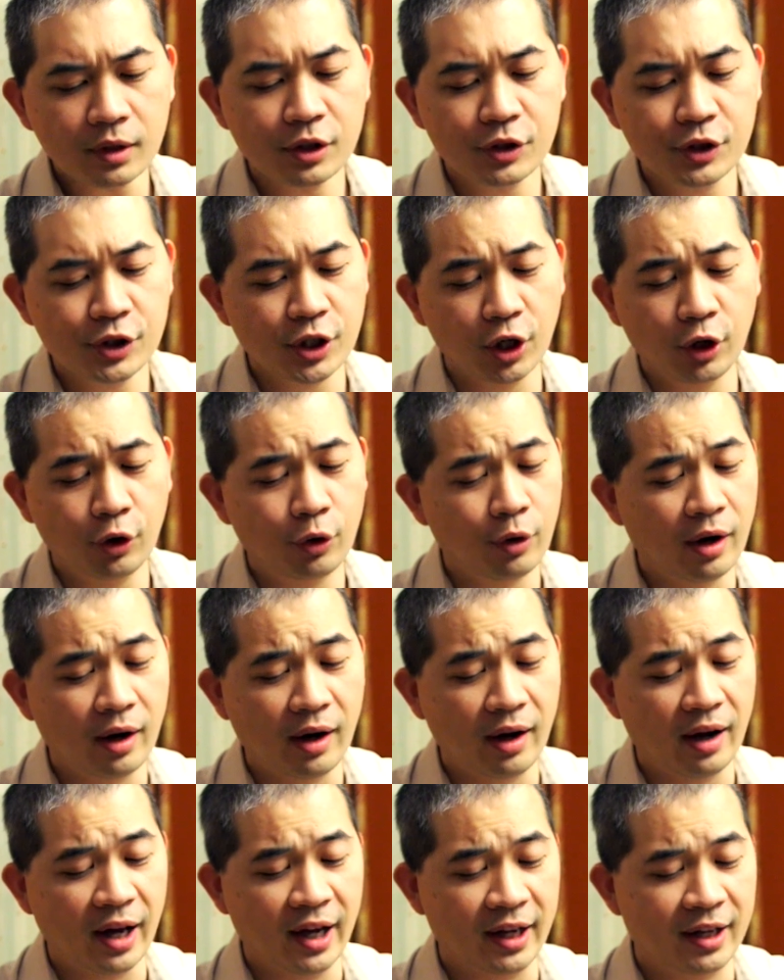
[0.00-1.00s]
So
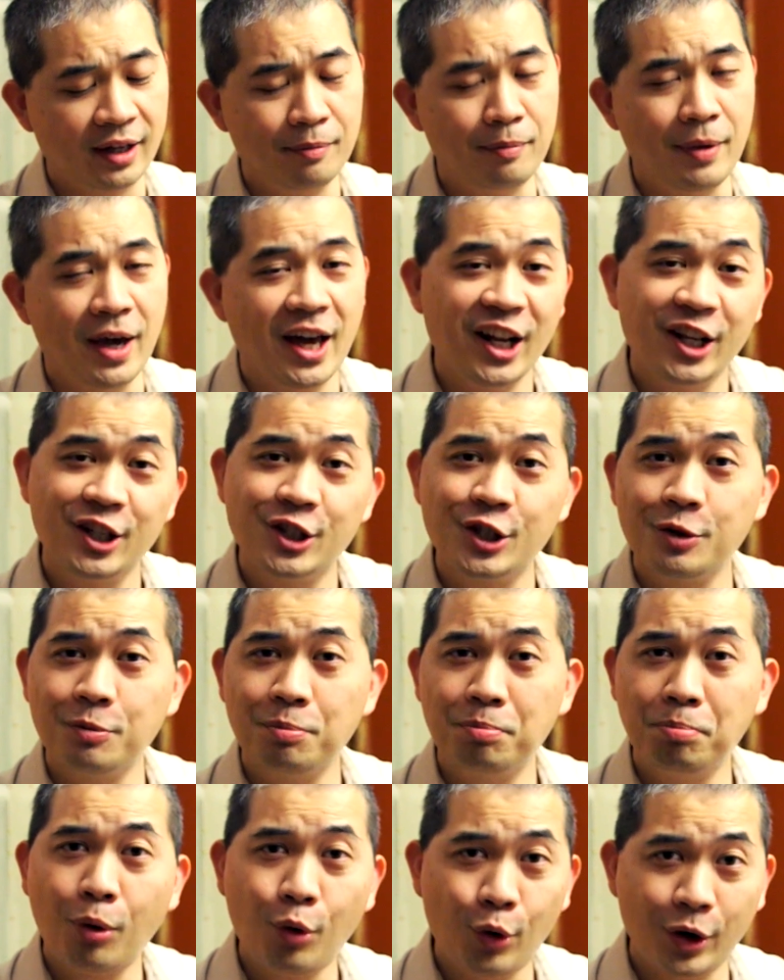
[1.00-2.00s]
I can manage
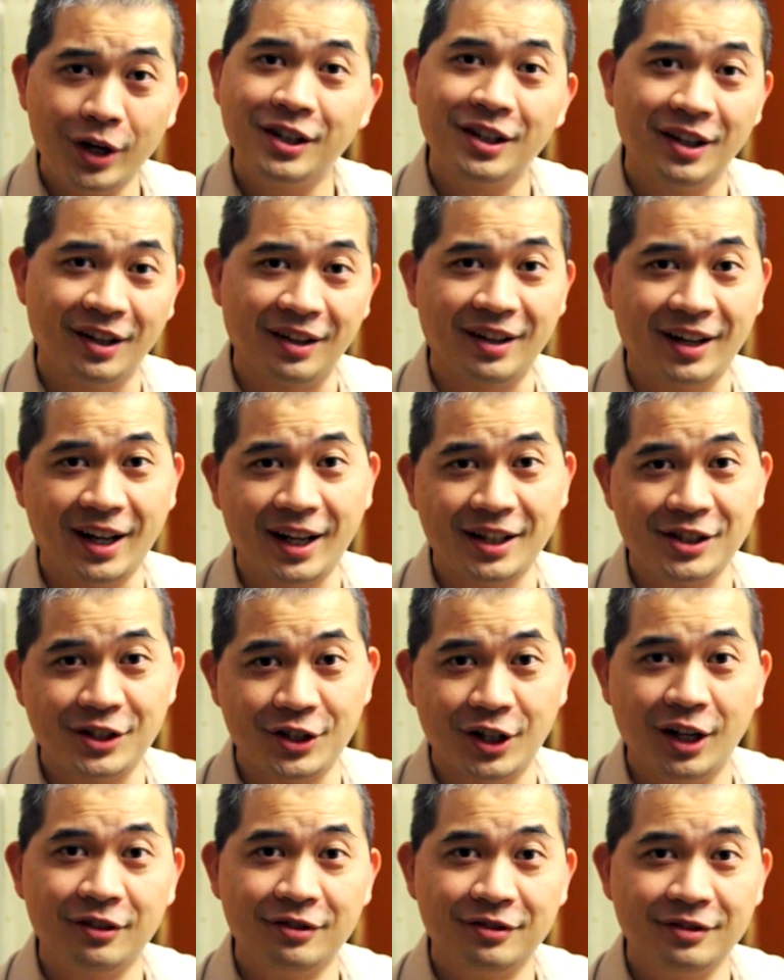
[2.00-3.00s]
pointing it at
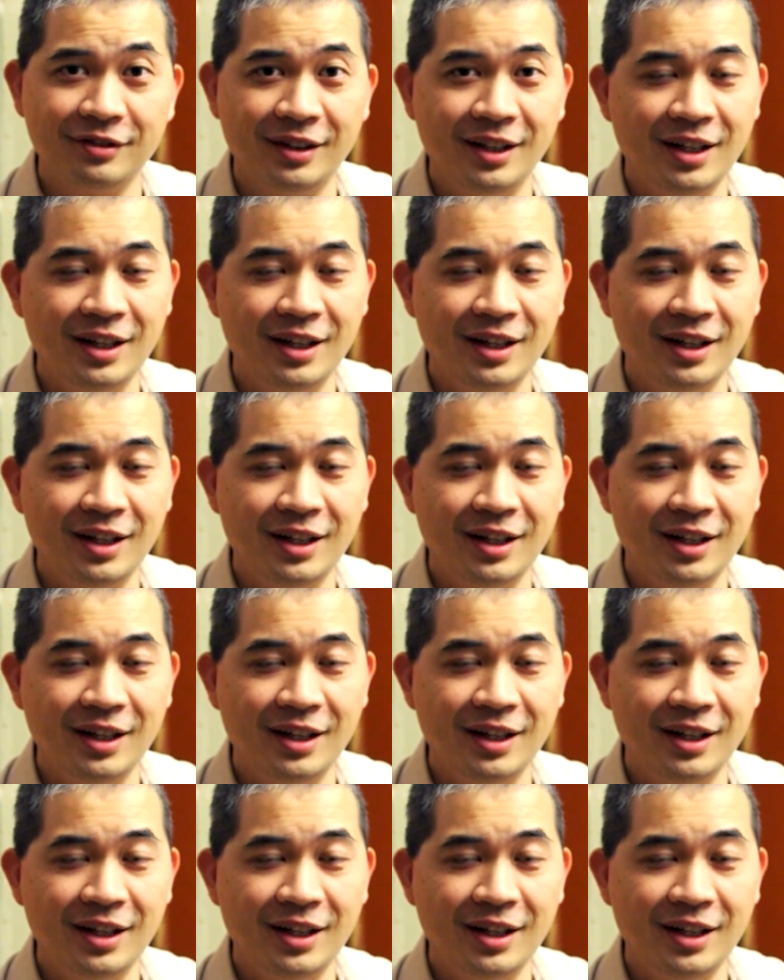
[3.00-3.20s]
stuff,